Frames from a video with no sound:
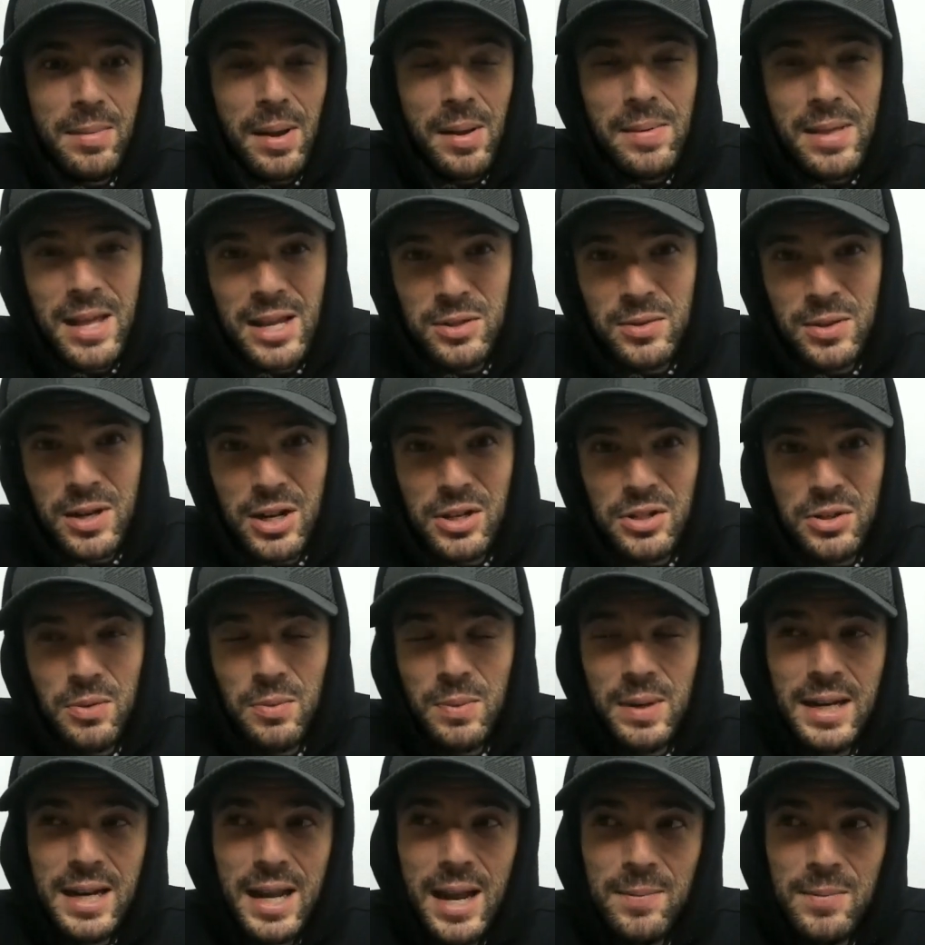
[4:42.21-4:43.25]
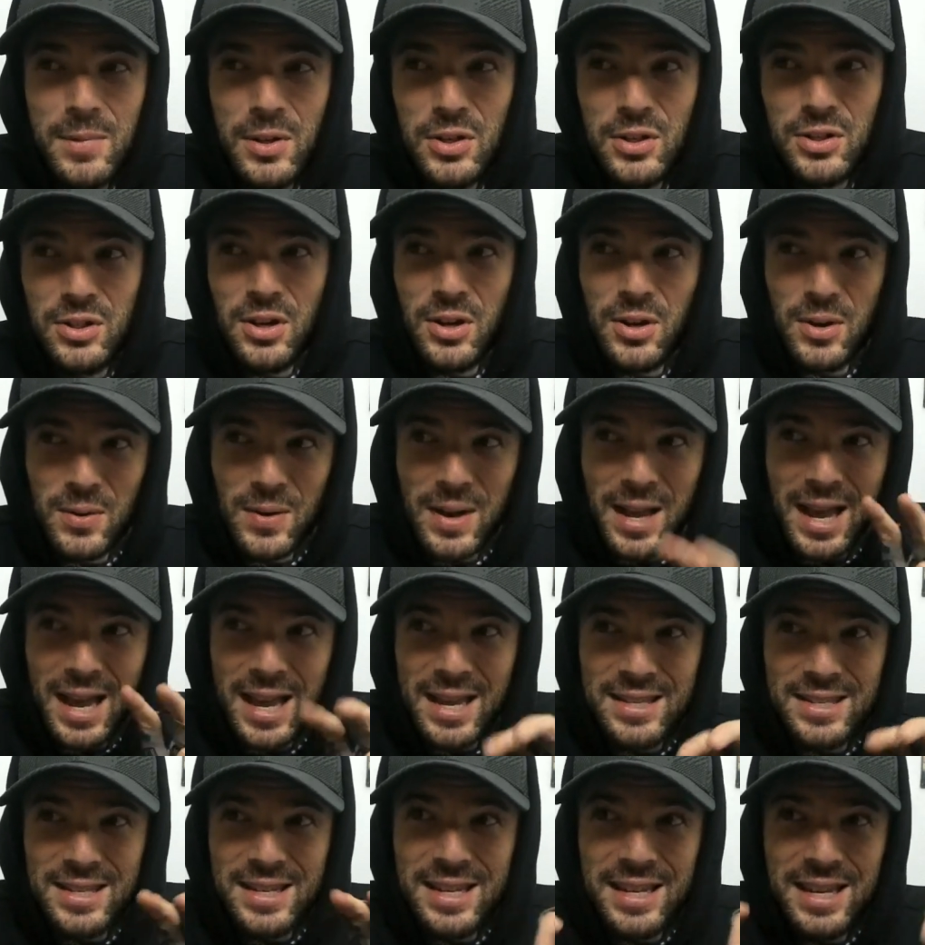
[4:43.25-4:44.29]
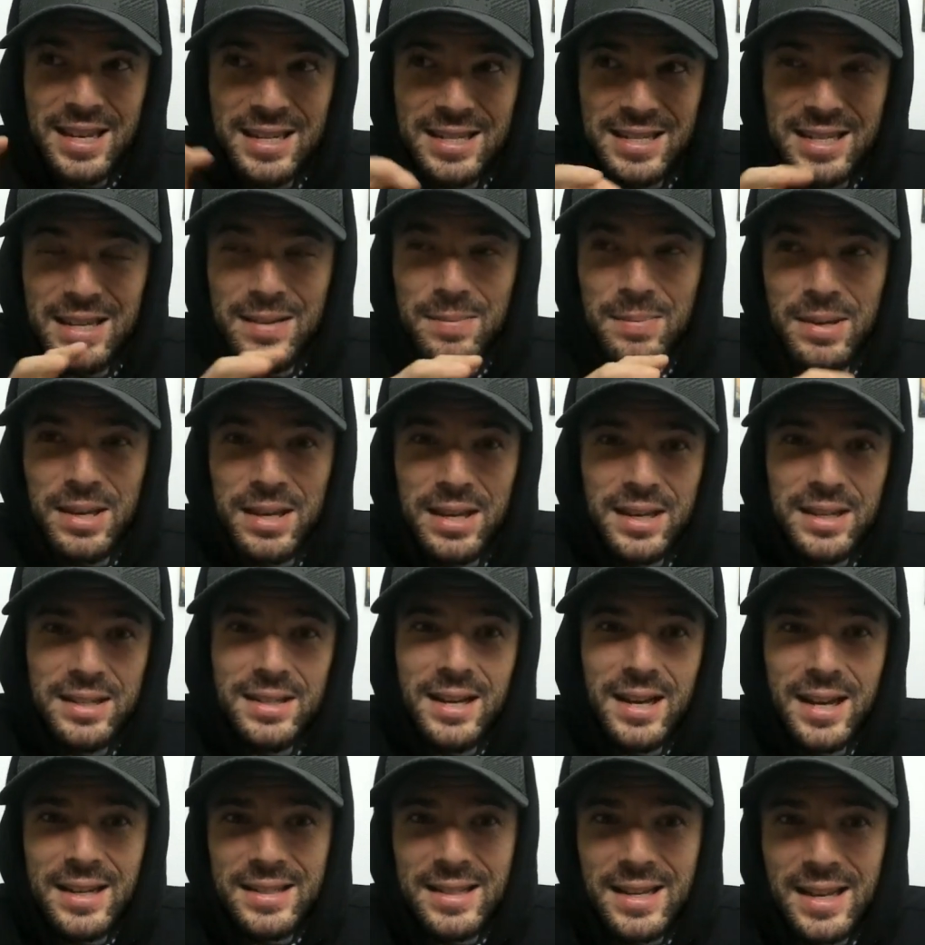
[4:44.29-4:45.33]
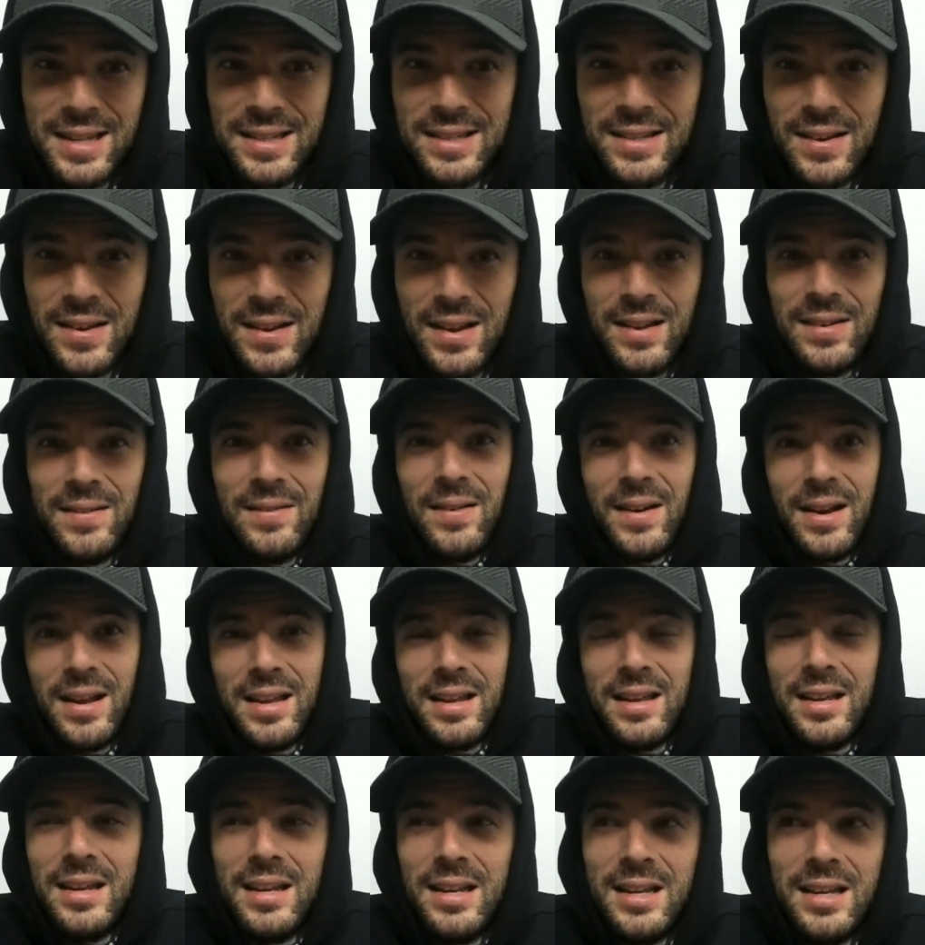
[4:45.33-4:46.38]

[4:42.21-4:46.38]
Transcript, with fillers: maybe that's what I should rename this show as an ENTP. Dot dot dot. Right?